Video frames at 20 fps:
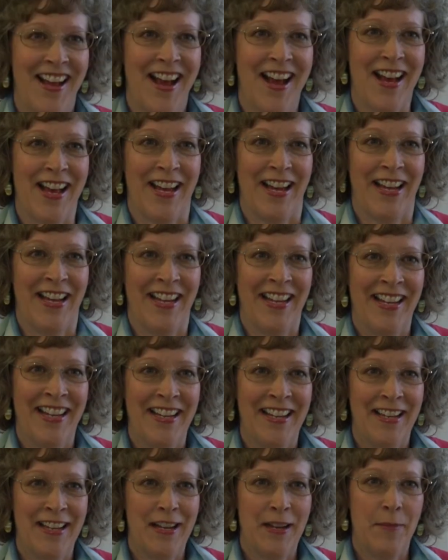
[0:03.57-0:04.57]
Hi,
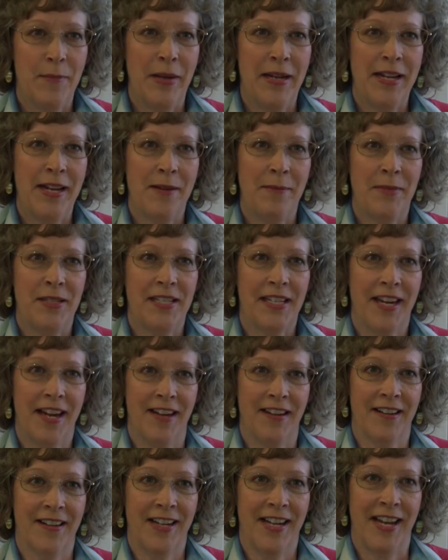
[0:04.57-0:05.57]
my name is
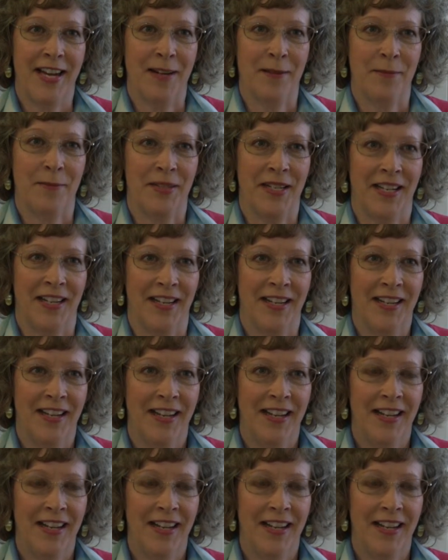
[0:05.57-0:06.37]
Karen Hampton.